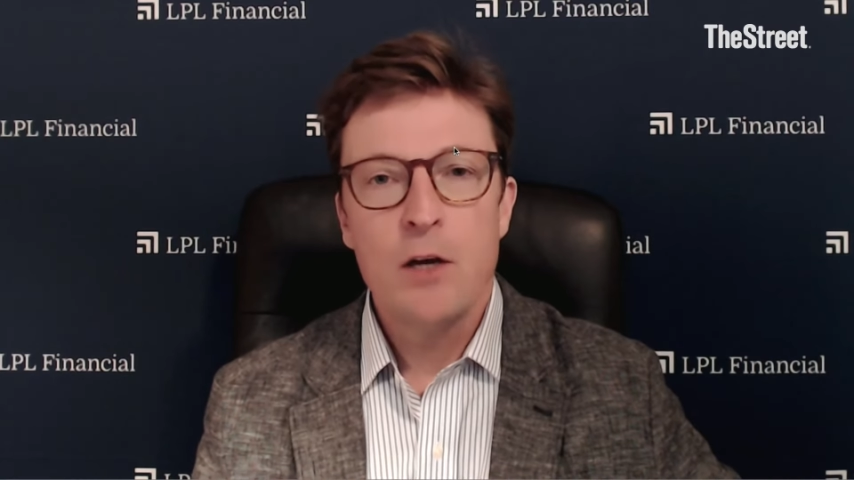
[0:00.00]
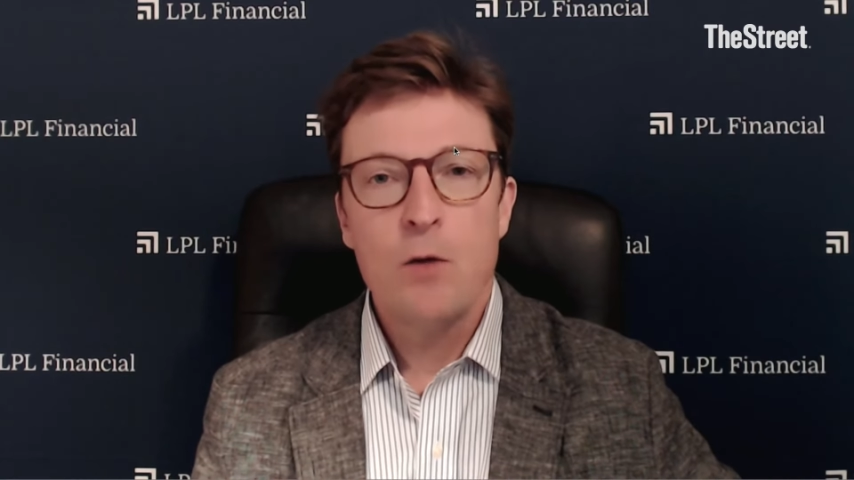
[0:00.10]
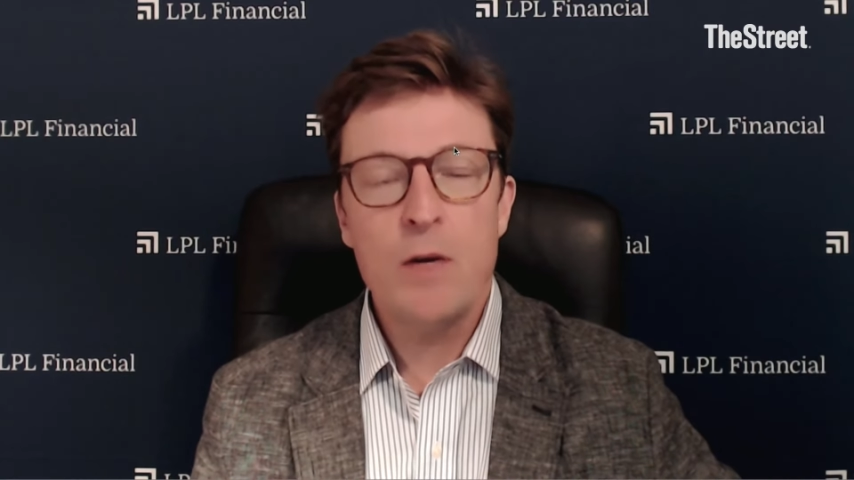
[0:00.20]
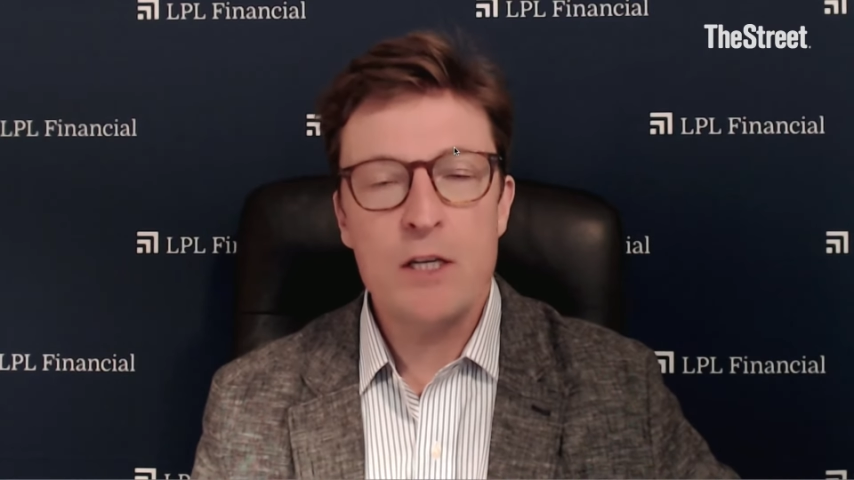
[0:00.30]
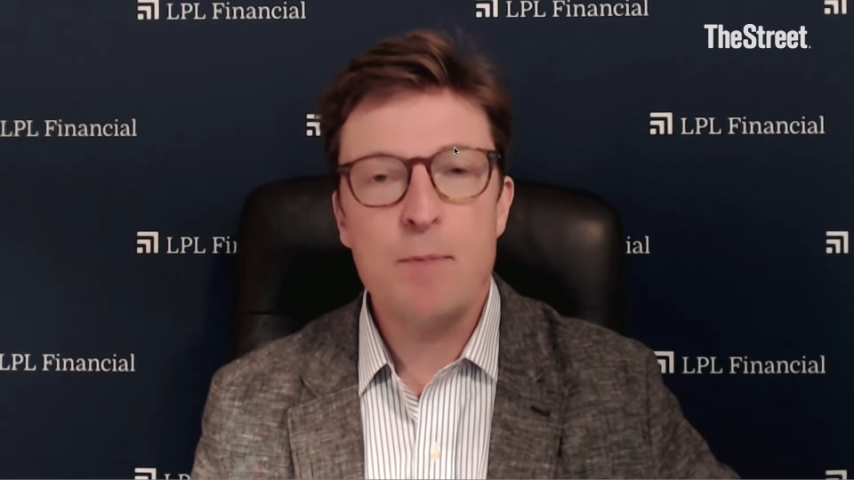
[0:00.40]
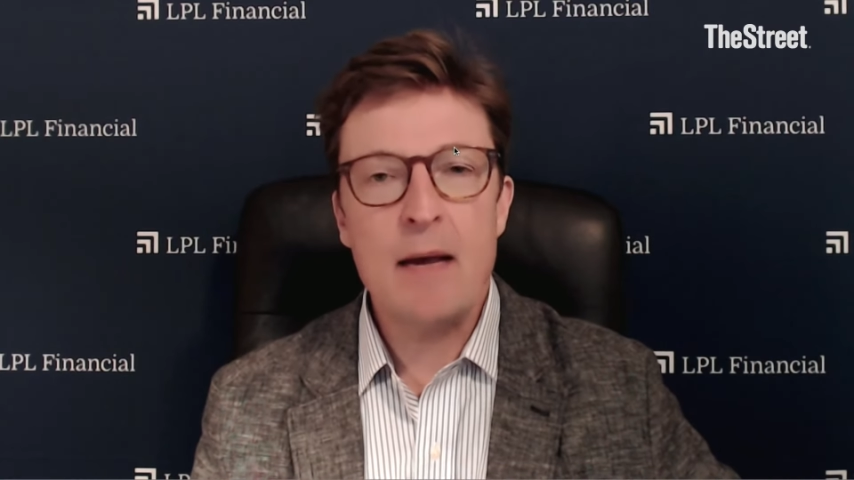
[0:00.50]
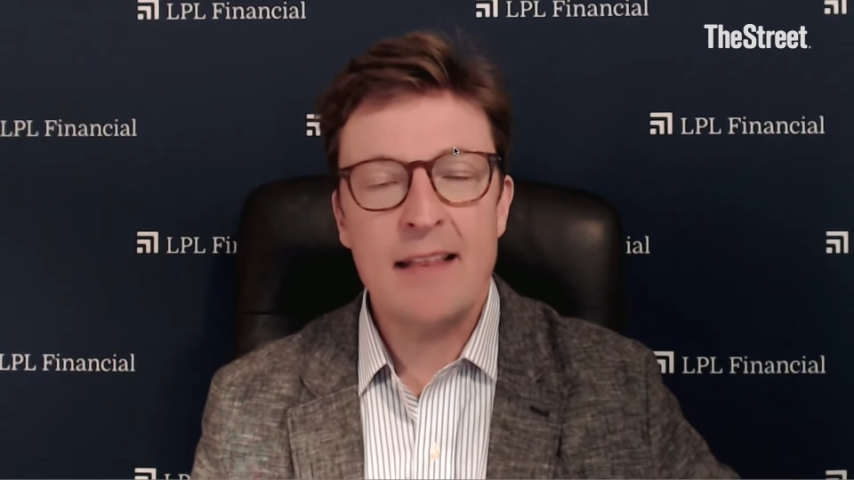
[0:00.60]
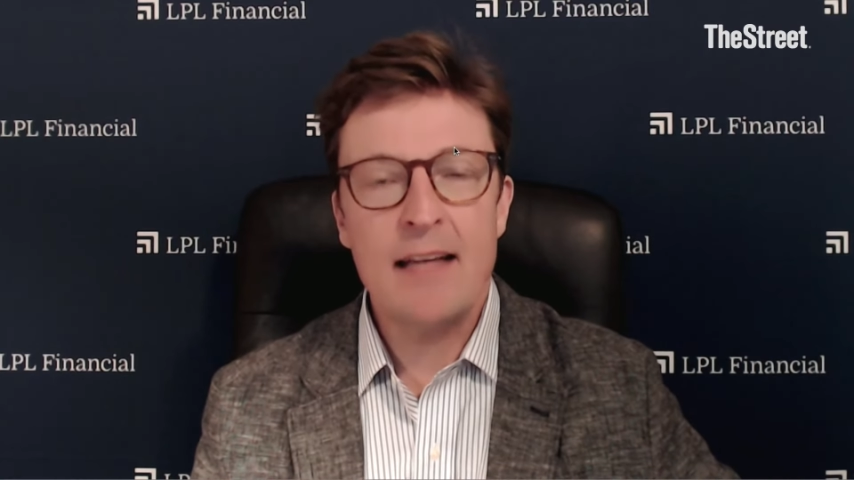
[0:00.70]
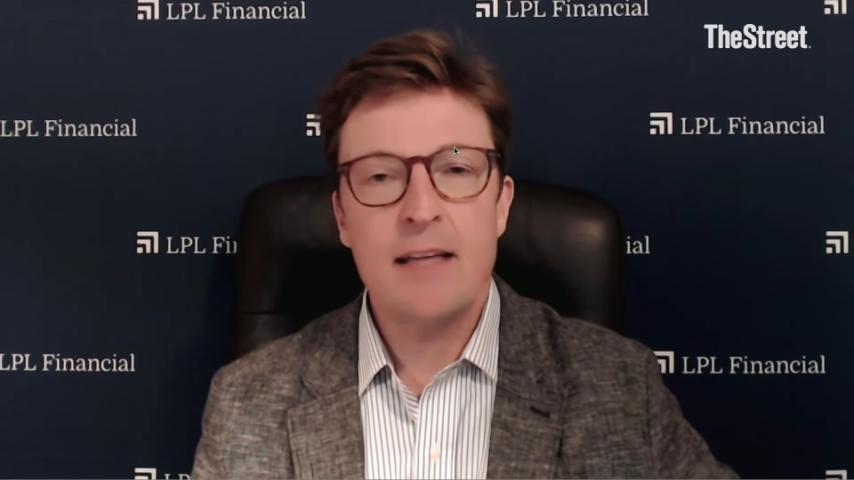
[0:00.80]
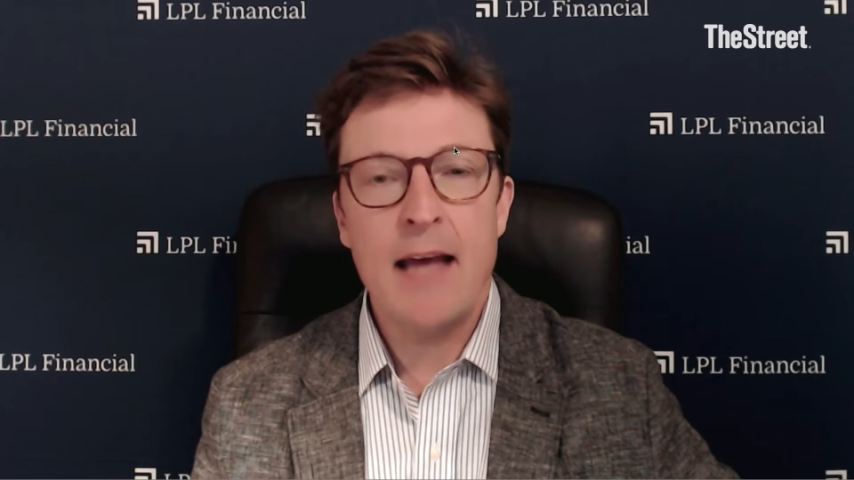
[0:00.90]
We expect
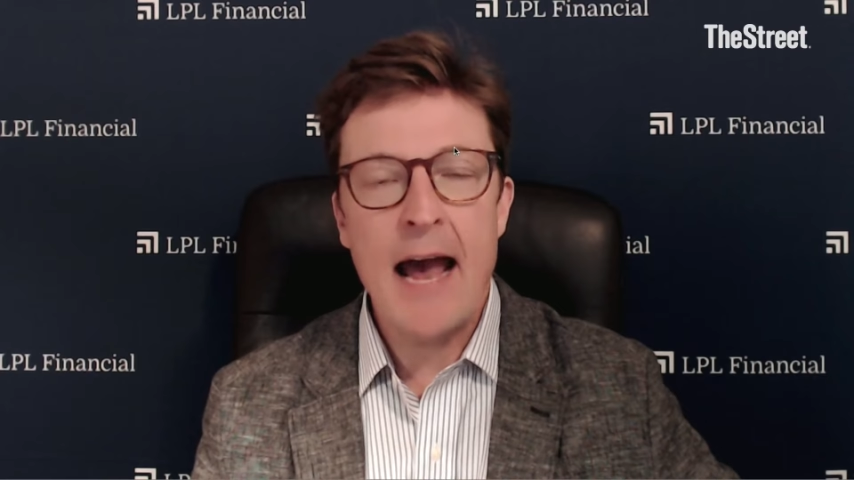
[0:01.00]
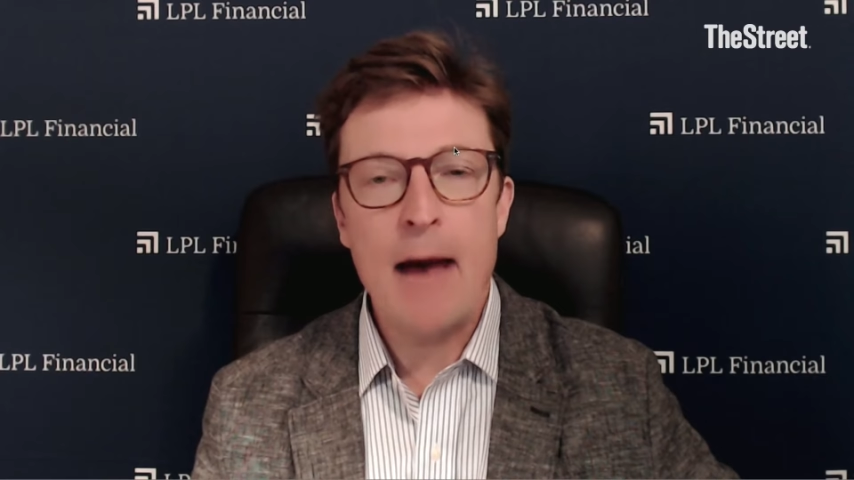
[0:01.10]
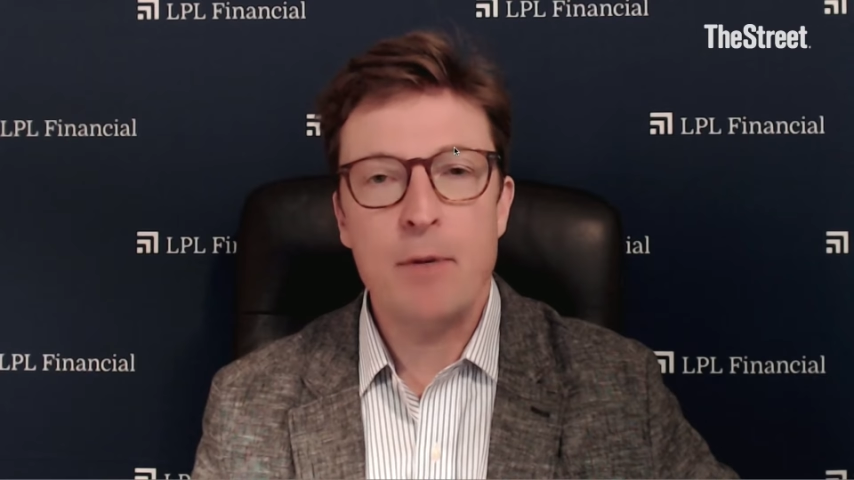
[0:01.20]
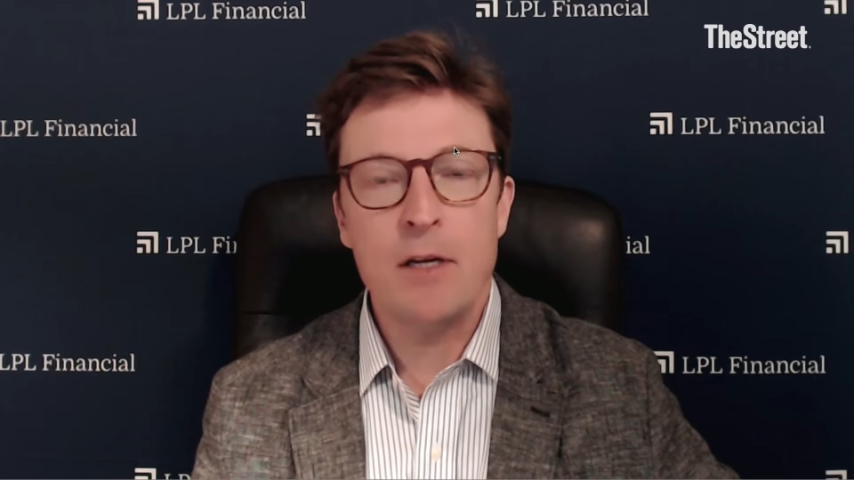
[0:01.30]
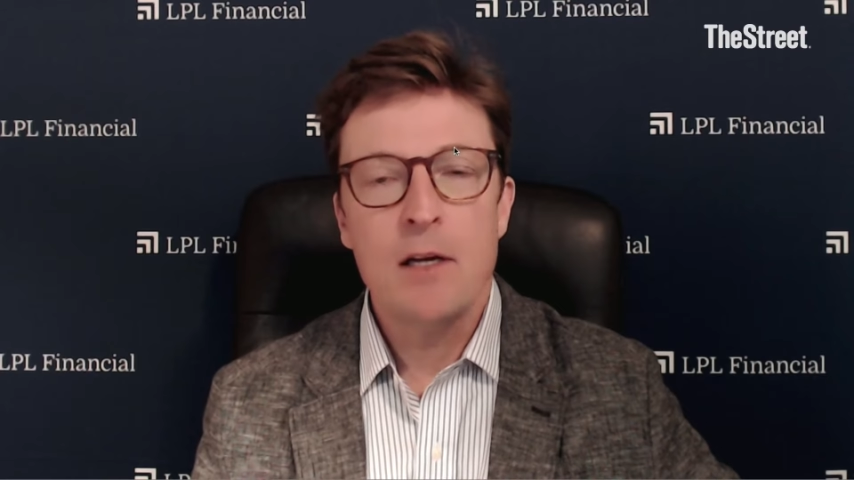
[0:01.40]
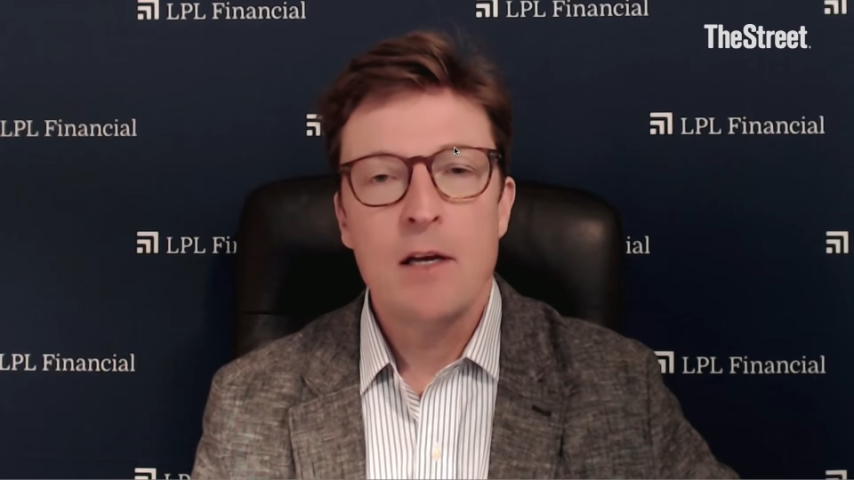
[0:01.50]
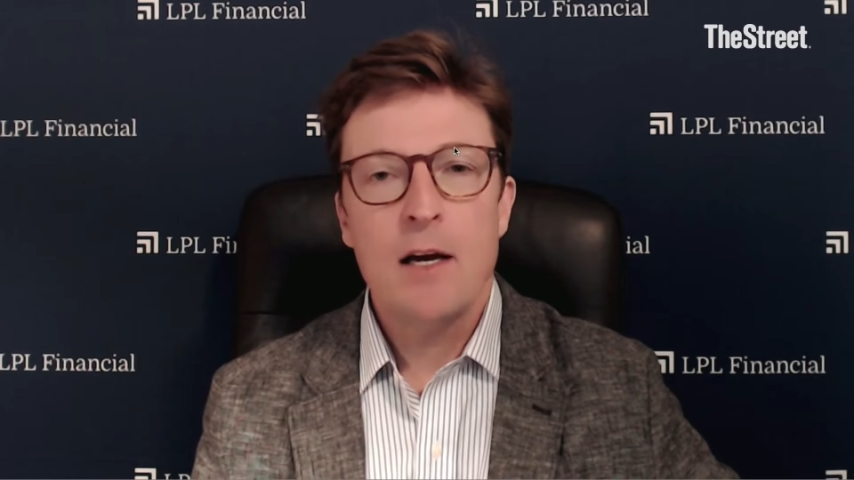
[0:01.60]
that to happen.